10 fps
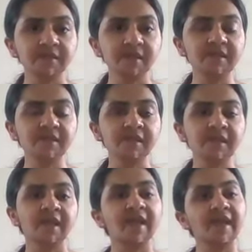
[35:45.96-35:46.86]
right?
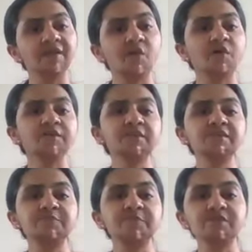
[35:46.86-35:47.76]
And on the
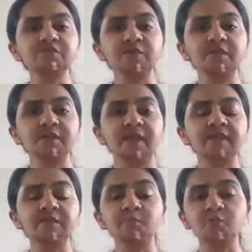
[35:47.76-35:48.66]
spiritual
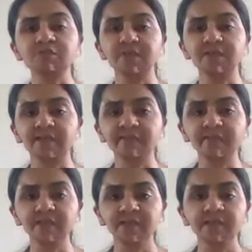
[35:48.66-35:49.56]
and emotional
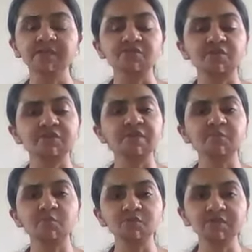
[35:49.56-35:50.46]
level, so on the
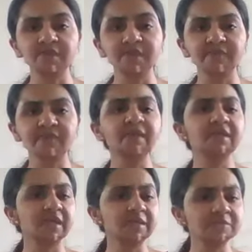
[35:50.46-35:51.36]
emotional level,
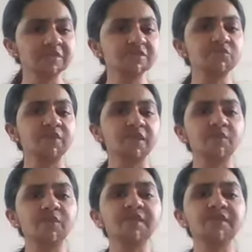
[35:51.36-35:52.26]
it helps us to
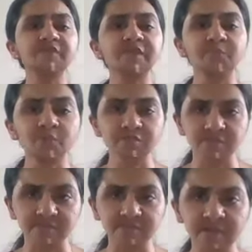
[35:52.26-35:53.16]
regulate our
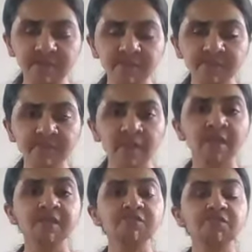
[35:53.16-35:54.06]
emotions, right?
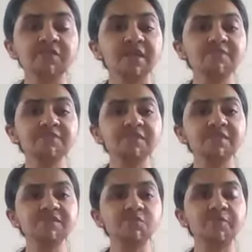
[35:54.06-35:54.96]
So it helps
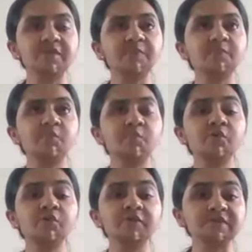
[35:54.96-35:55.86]
us to become
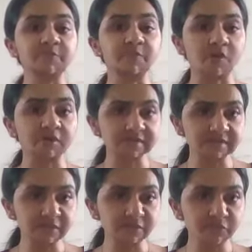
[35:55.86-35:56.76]
more
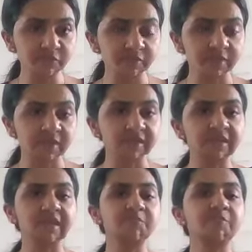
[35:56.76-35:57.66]
responsive
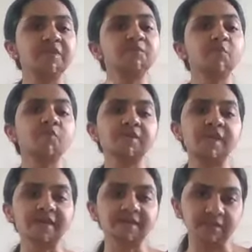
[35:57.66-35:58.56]
than being more
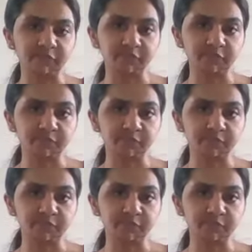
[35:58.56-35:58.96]
reactive,